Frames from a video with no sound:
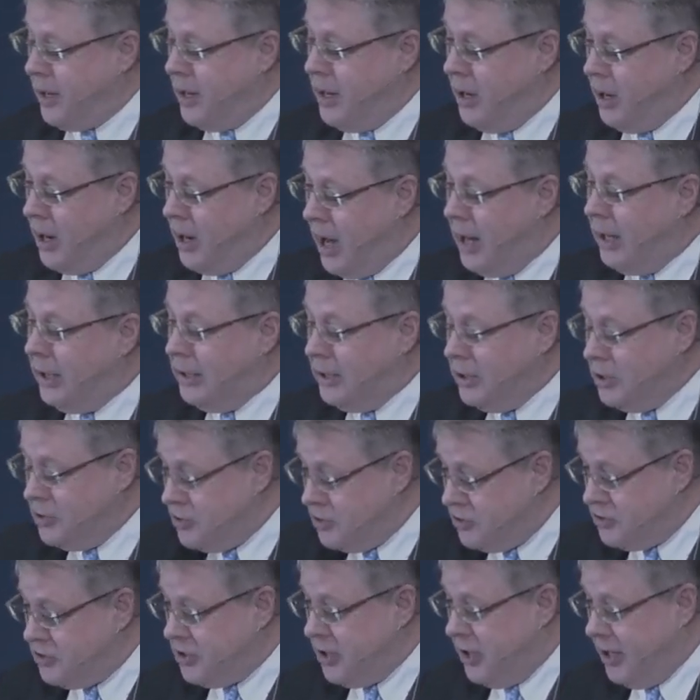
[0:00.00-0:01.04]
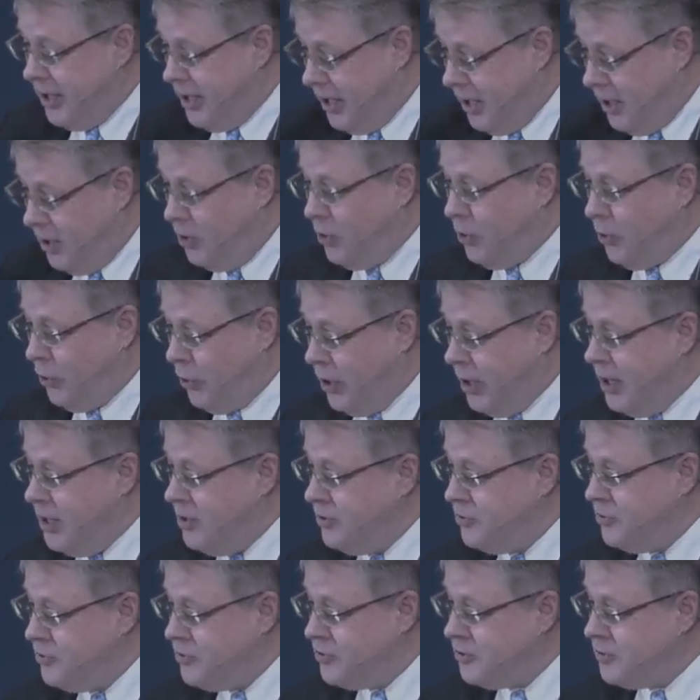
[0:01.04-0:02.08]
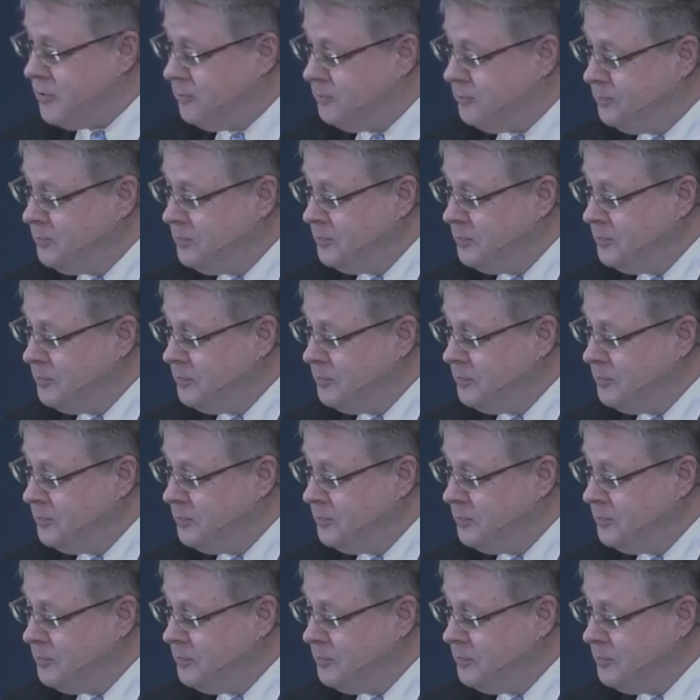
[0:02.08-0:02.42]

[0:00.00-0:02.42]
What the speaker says: and knowledge is going to increase.